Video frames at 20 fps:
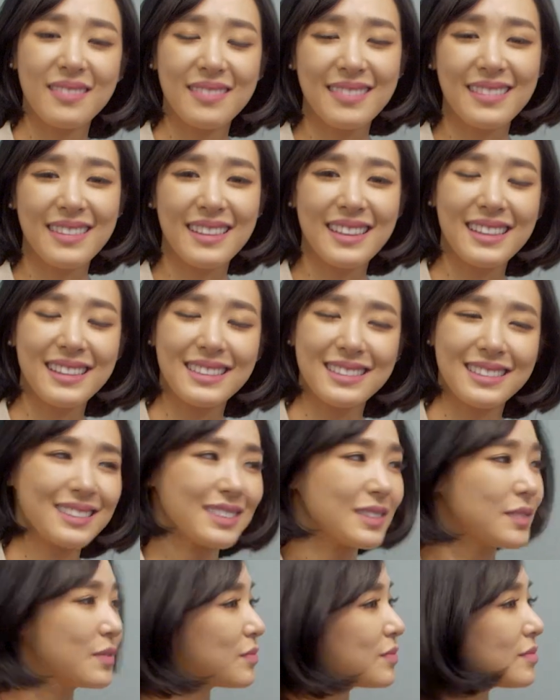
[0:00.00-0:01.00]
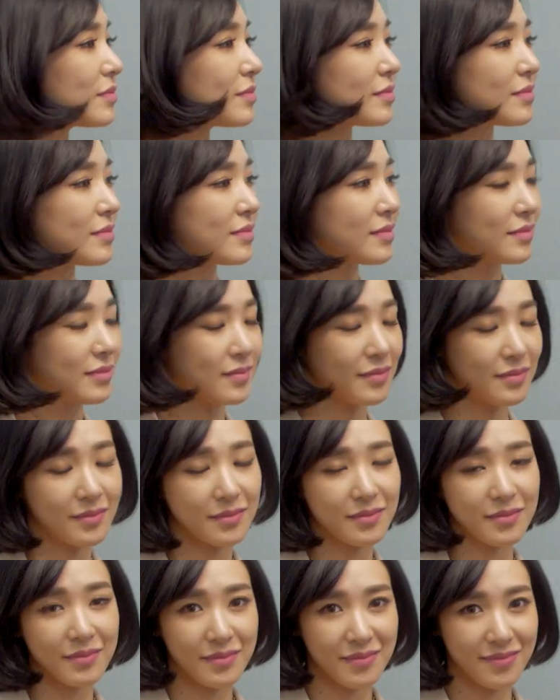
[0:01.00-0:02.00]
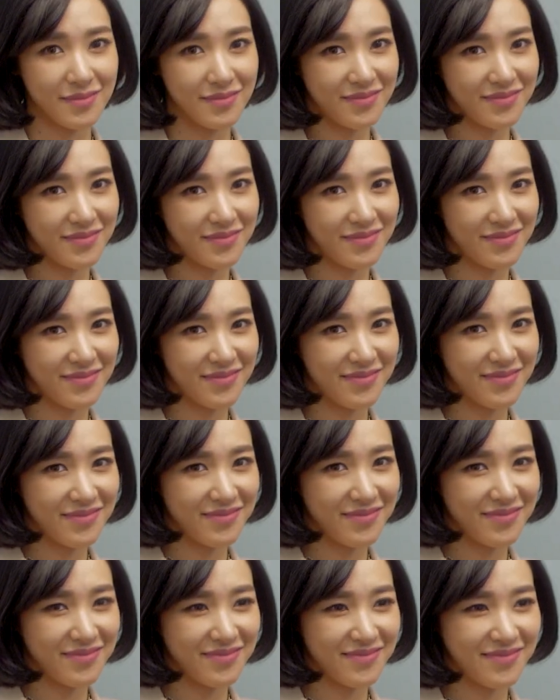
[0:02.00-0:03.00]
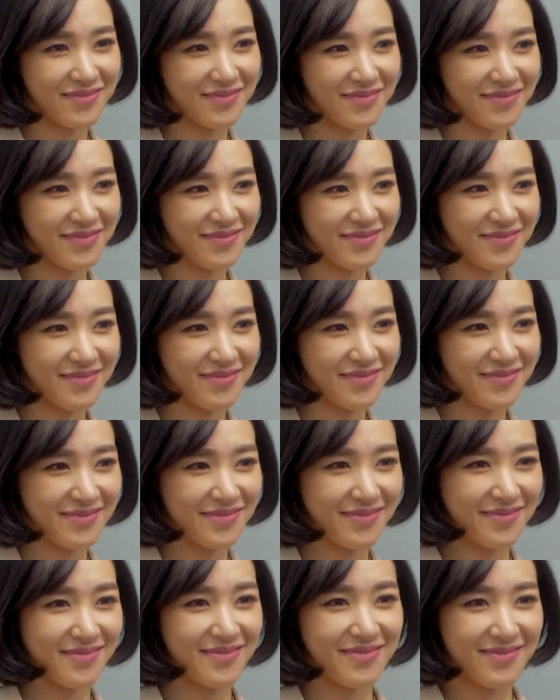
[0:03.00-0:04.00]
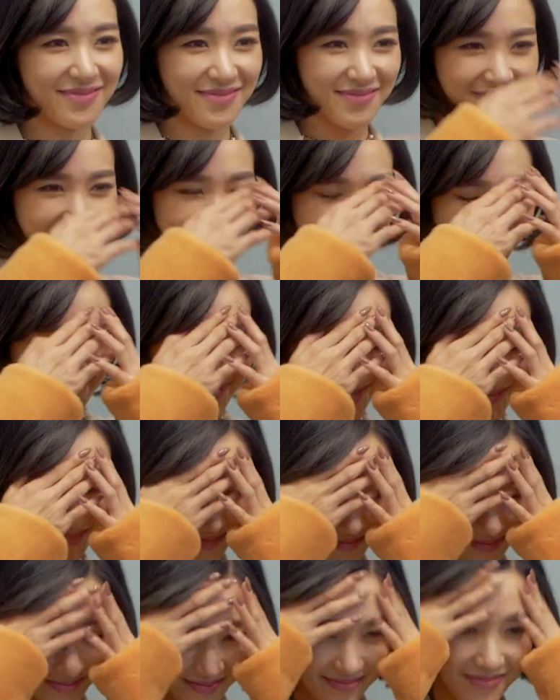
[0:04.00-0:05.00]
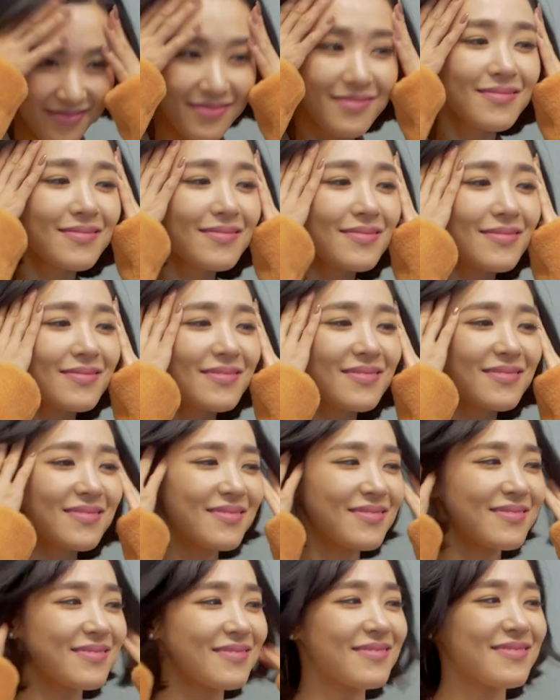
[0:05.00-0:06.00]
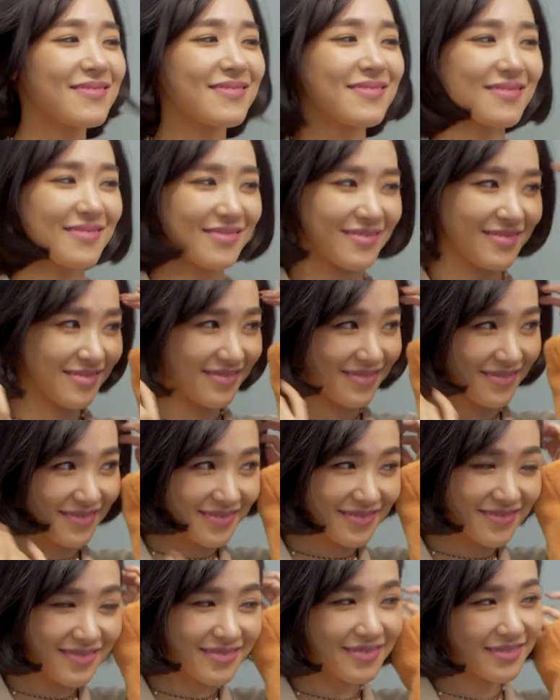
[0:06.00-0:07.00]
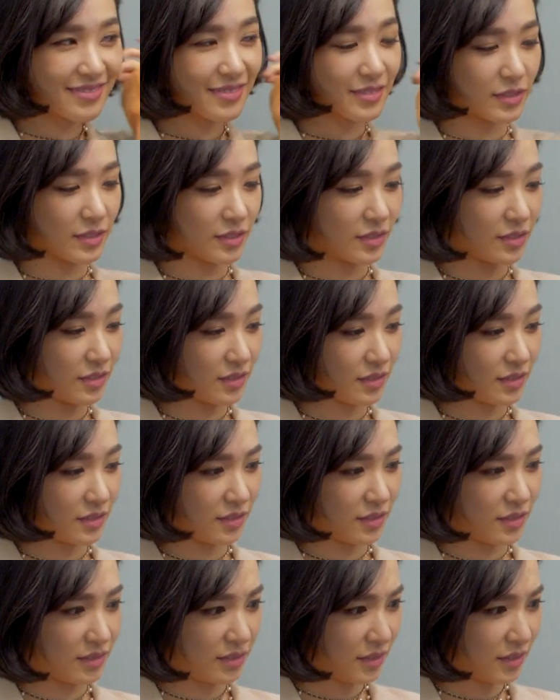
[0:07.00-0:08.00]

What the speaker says: (not speaking)